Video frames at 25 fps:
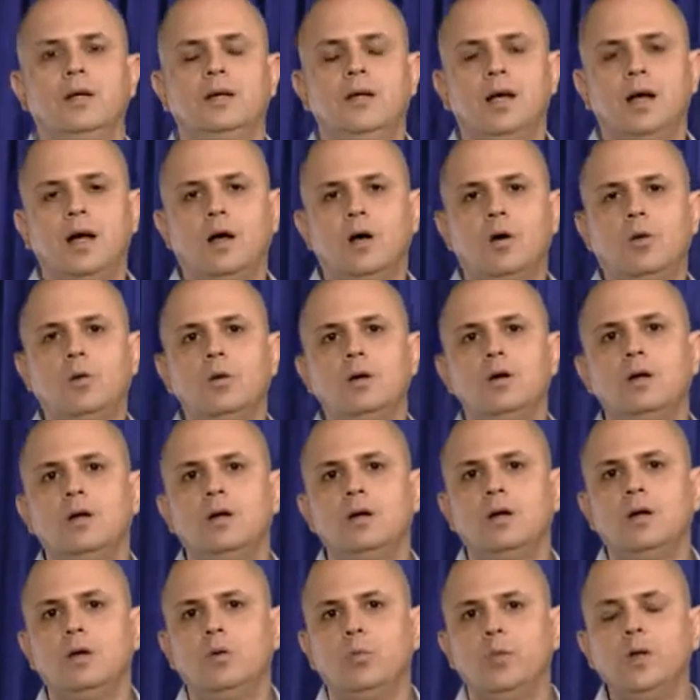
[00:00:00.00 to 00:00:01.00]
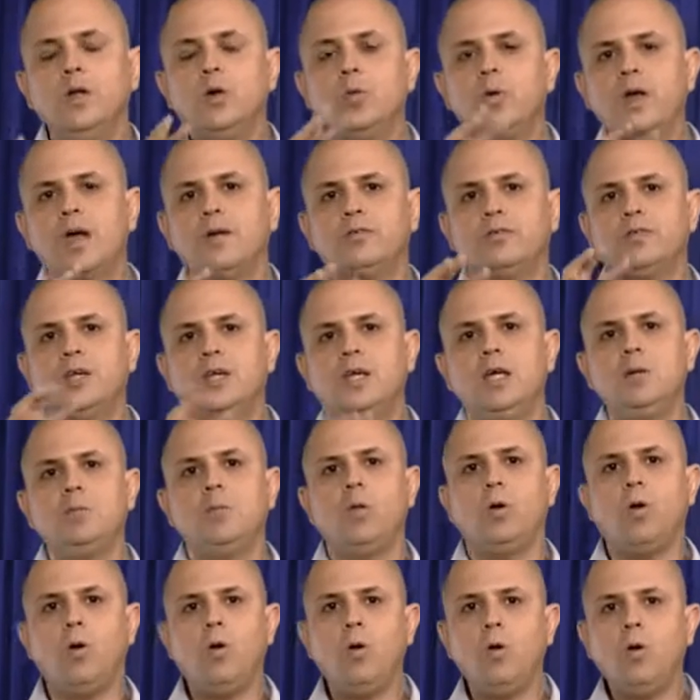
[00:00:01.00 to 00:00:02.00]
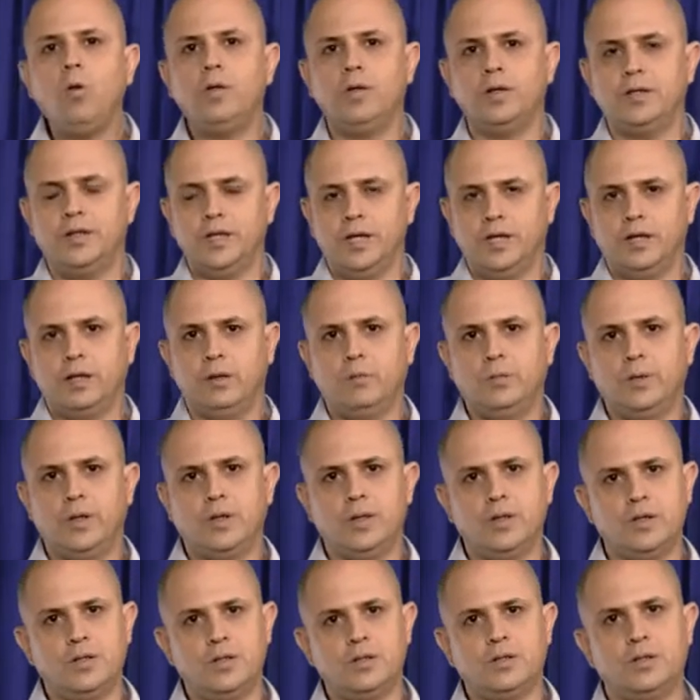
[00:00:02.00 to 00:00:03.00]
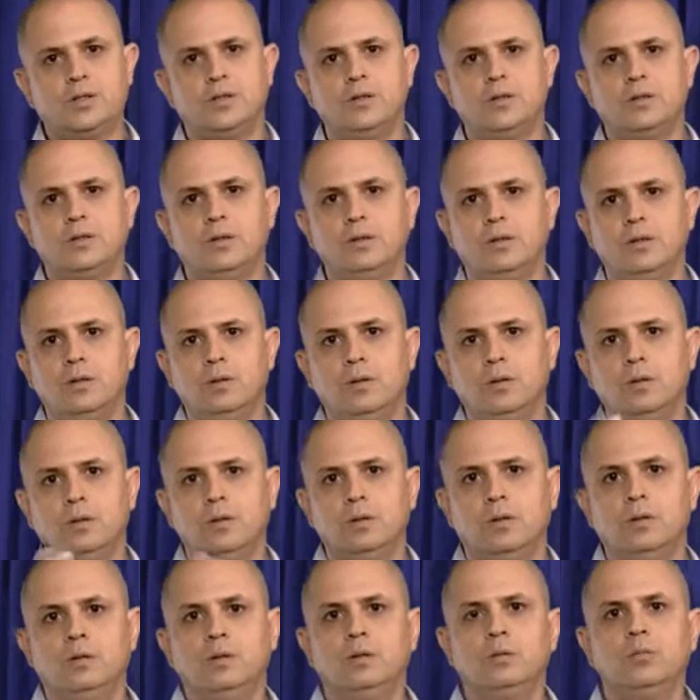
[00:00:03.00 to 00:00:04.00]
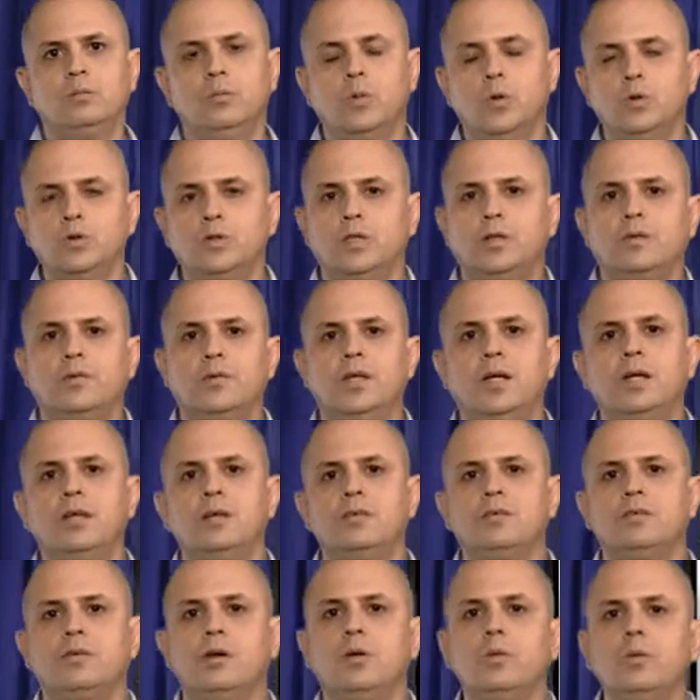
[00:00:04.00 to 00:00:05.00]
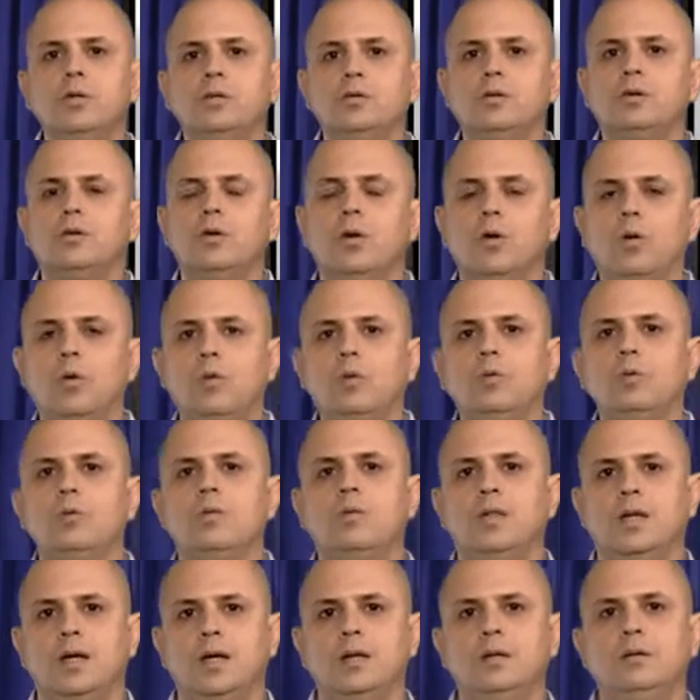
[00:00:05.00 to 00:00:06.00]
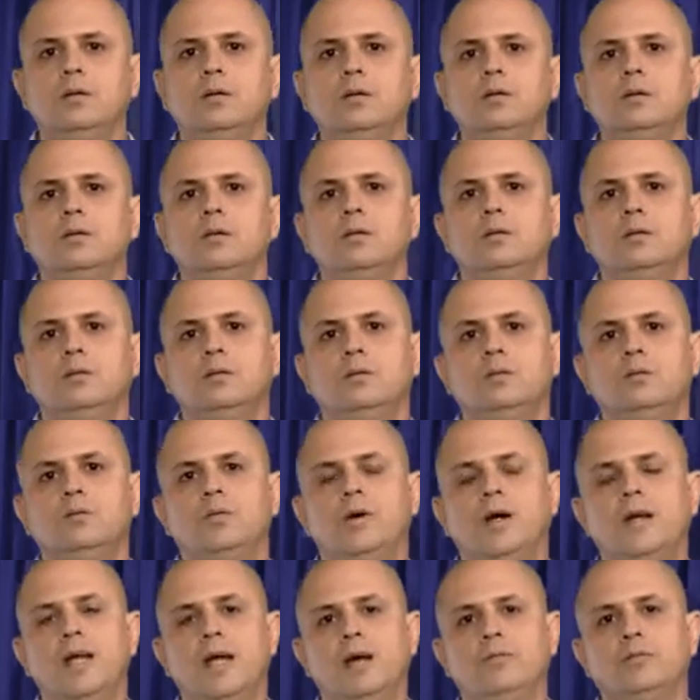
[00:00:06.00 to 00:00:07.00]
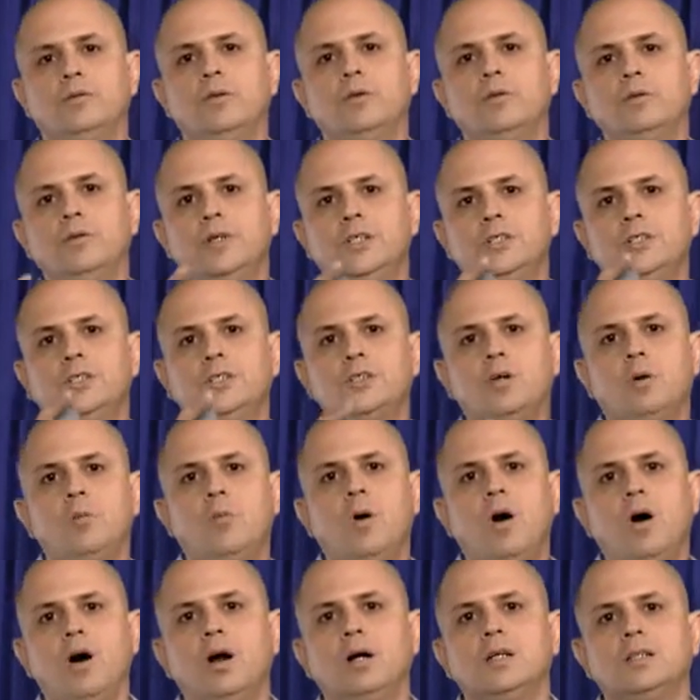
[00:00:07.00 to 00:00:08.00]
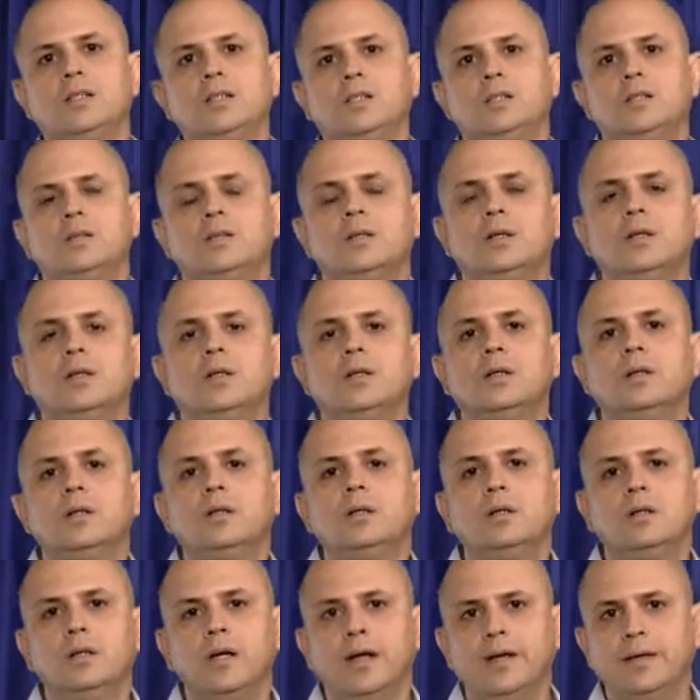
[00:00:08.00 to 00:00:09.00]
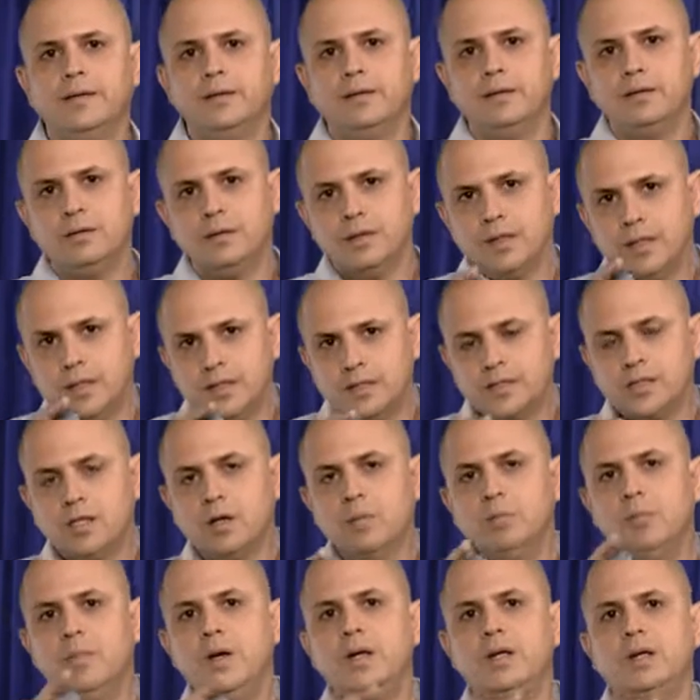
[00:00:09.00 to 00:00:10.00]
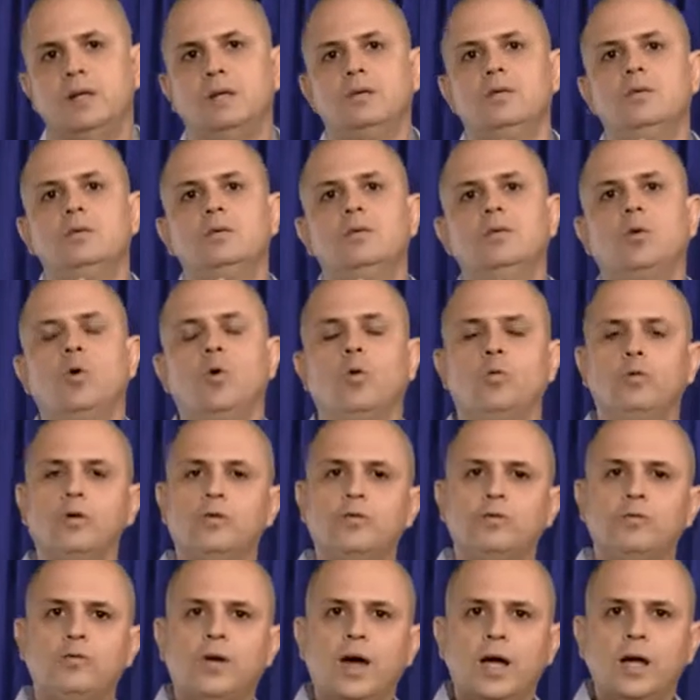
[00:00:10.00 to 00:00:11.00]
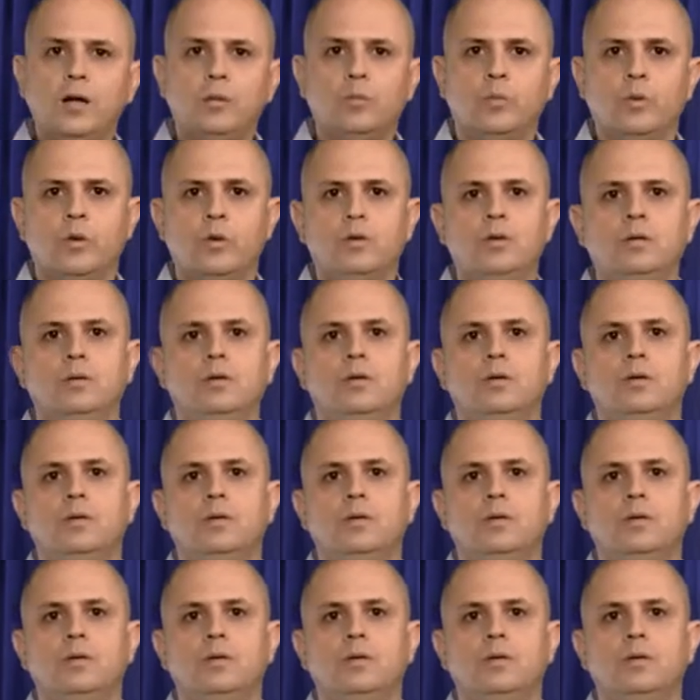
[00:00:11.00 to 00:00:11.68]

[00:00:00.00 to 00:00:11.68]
Now, we don't have to keep all the data because most of the data is going to go then, right after it reaches our box, and is committed over fiber